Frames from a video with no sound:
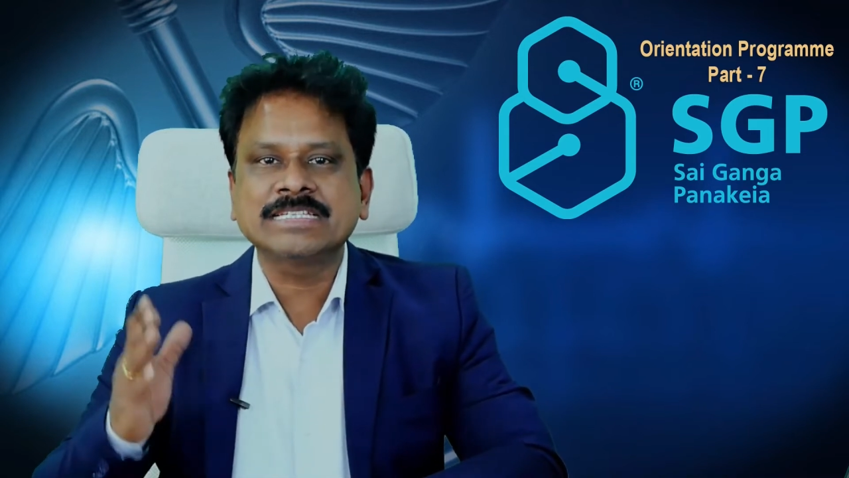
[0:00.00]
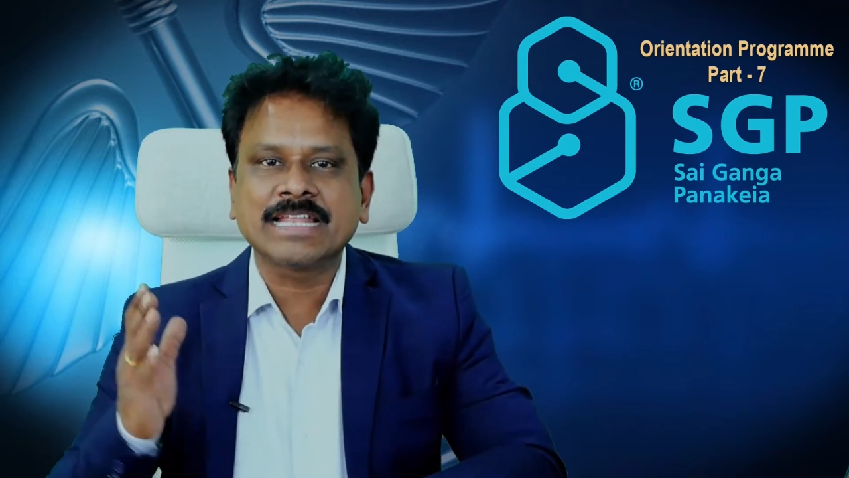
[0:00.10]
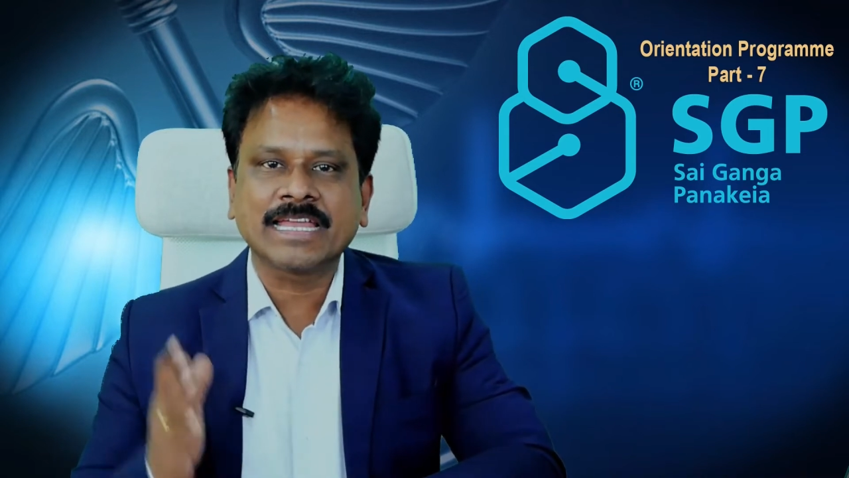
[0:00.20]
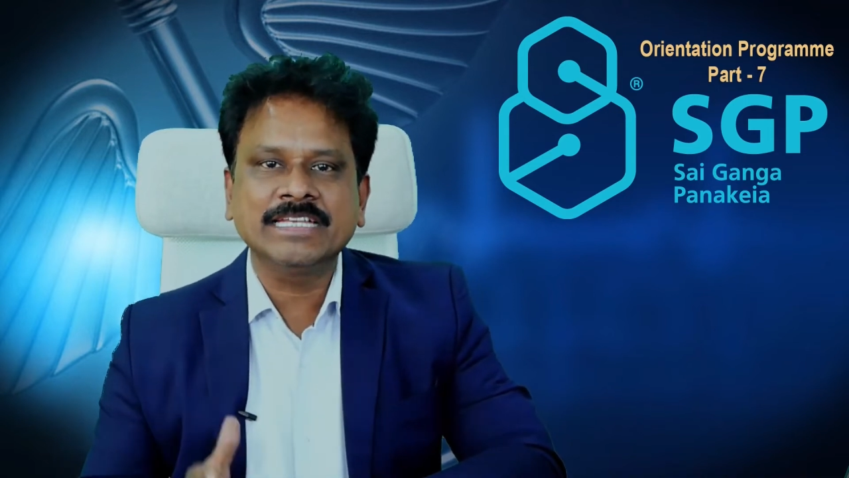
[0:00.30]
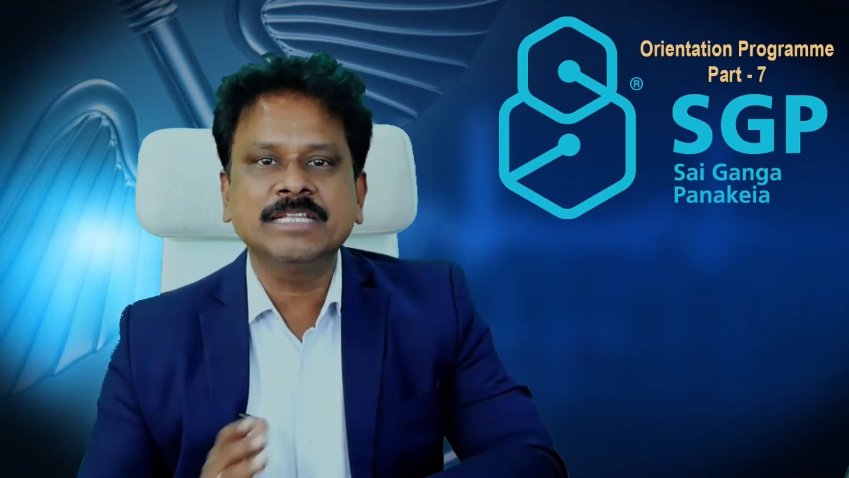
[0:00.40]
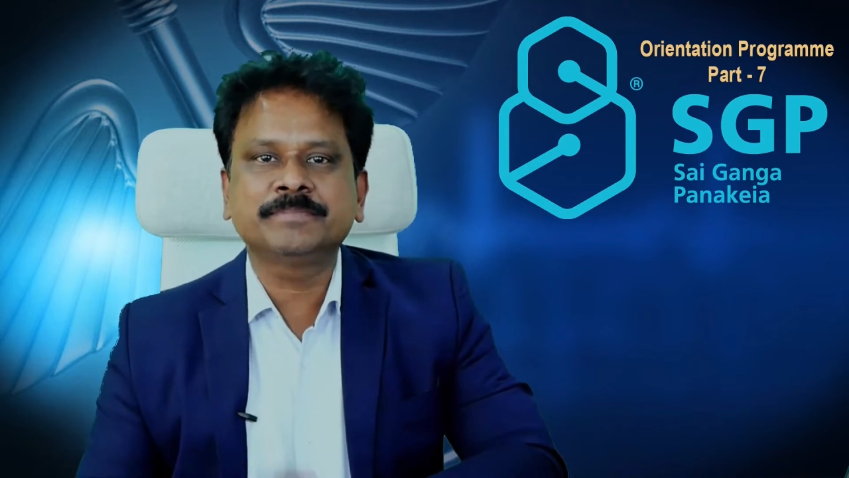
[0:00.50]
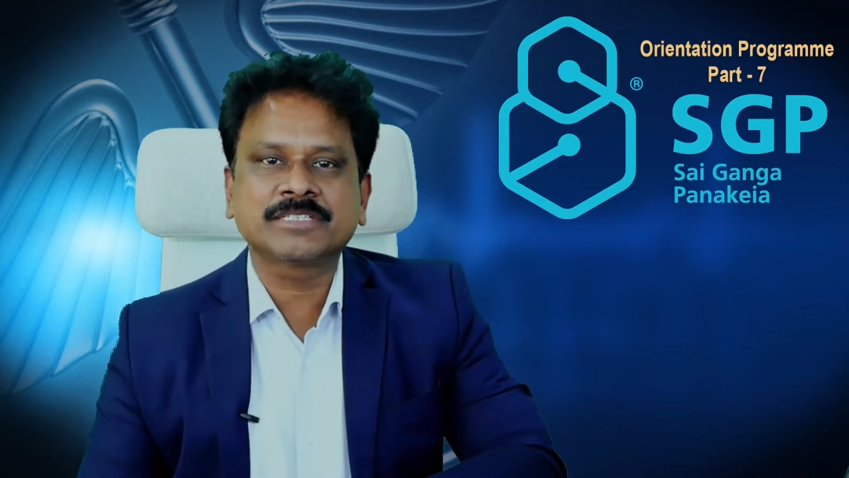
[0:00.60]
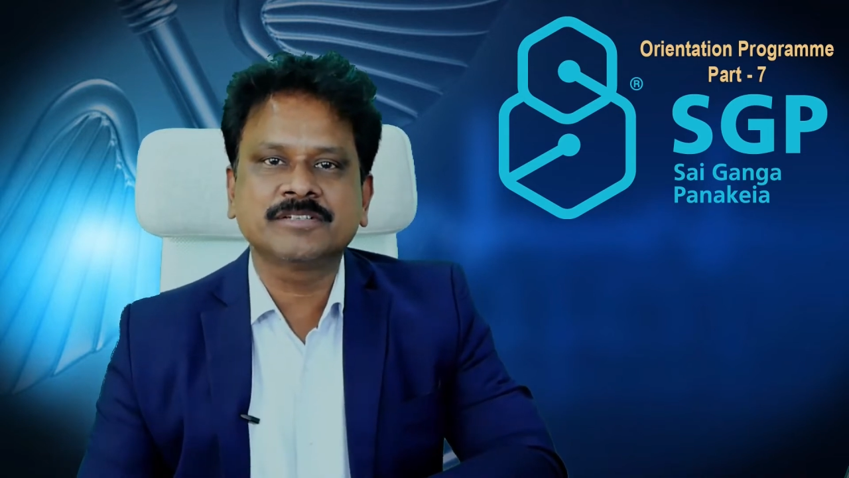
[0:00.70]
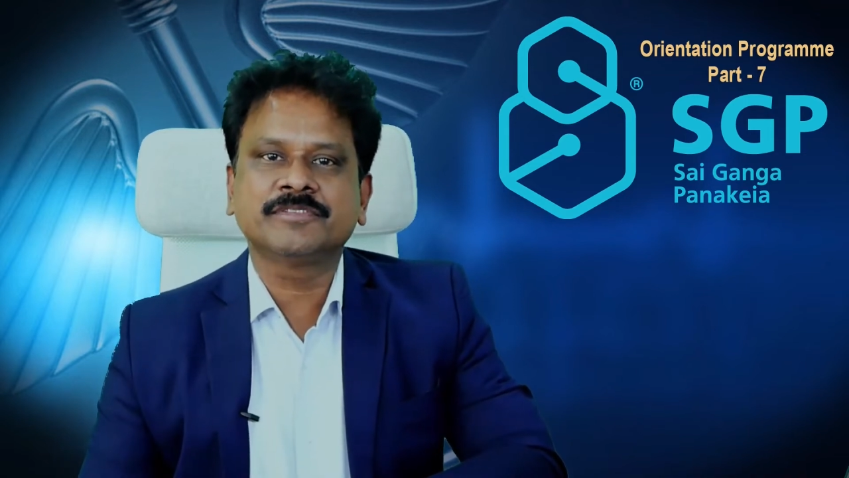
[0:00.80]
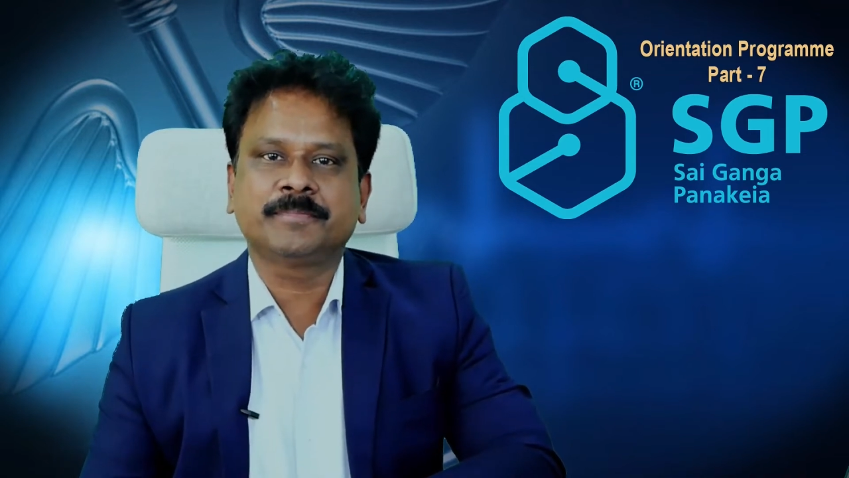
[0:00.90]
90%
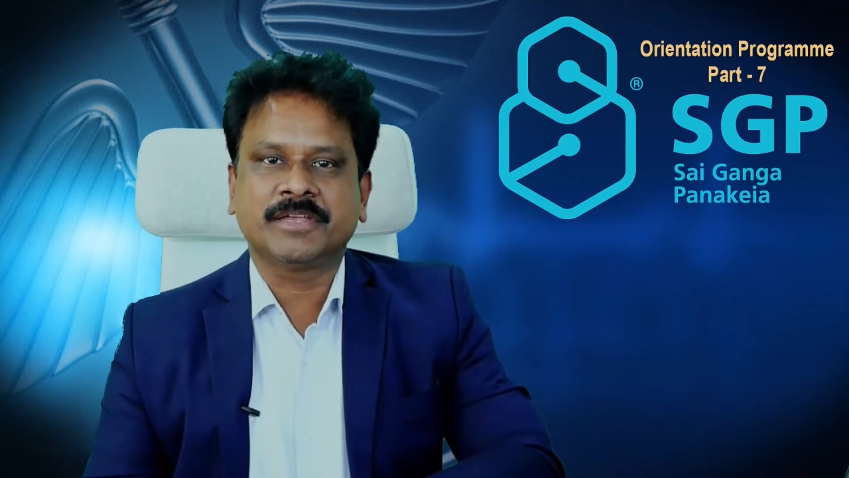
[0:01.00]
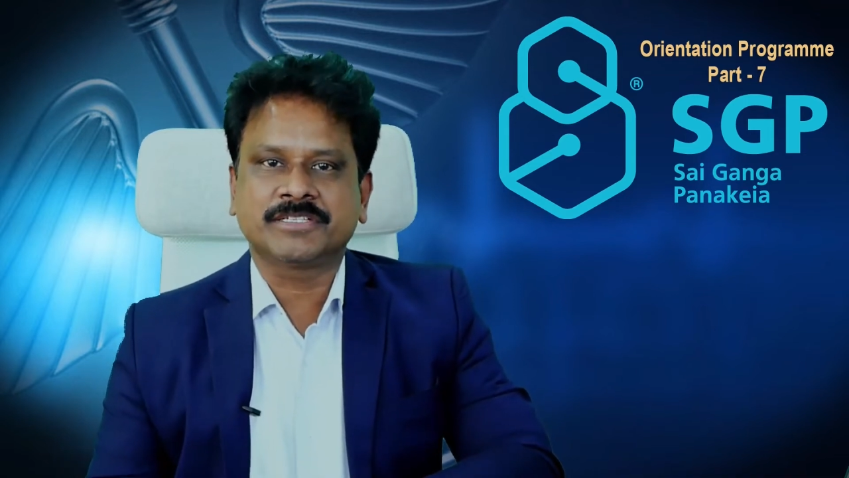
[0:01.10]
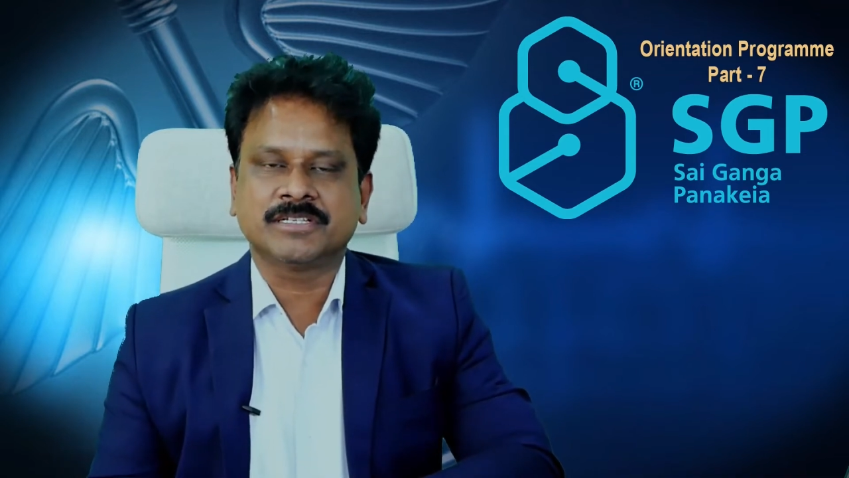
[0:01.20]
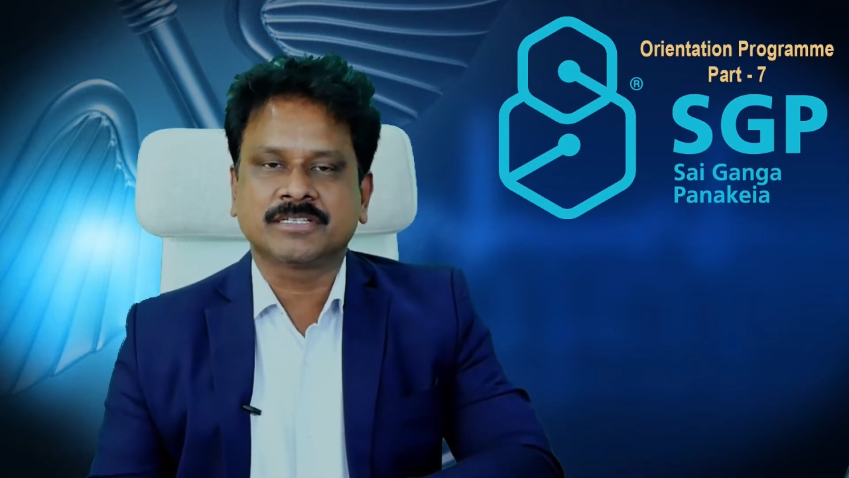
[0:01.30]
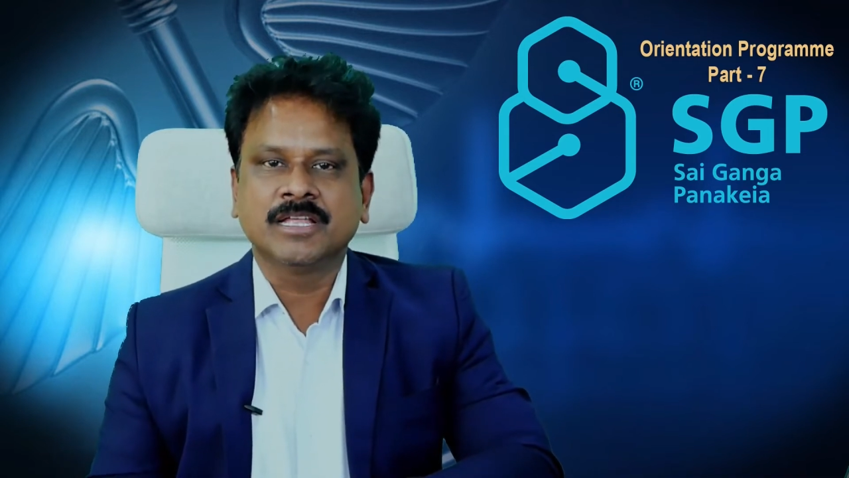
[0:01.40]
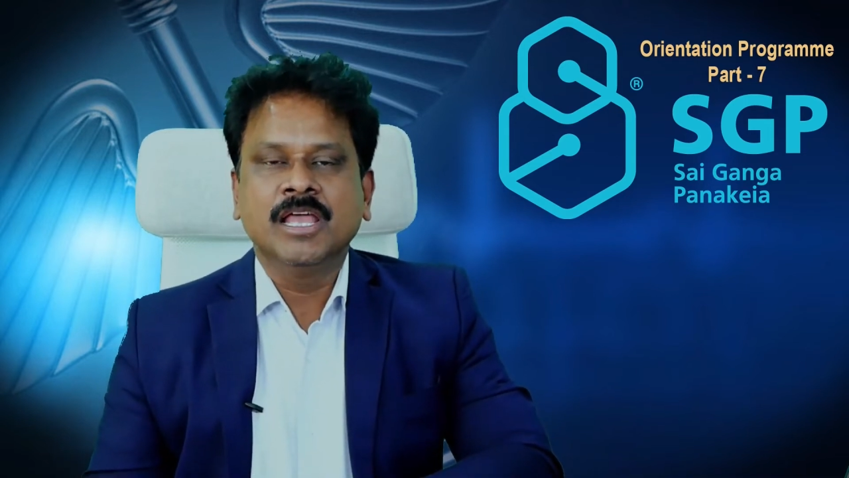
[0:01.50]
of the patients.